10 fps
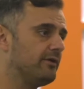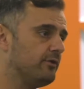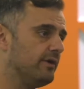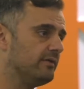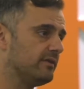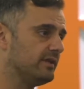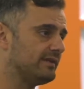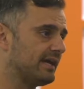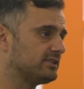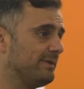entered into the
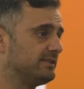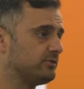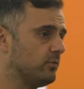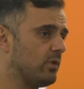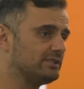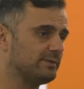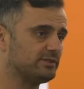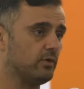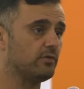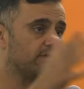tech space or the wine
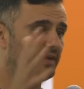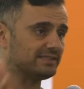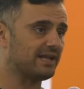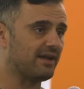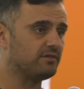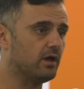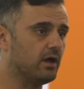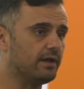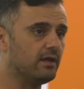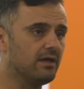space or other things that I've
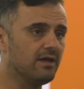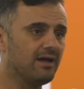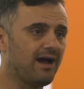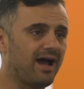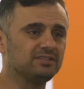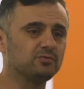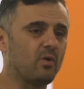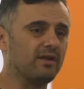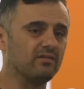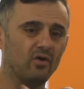done, I just
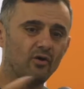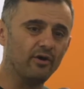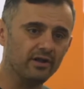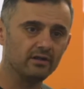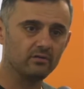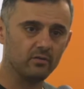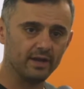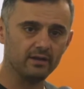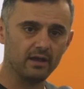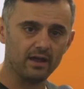want to learn,
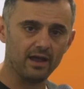right?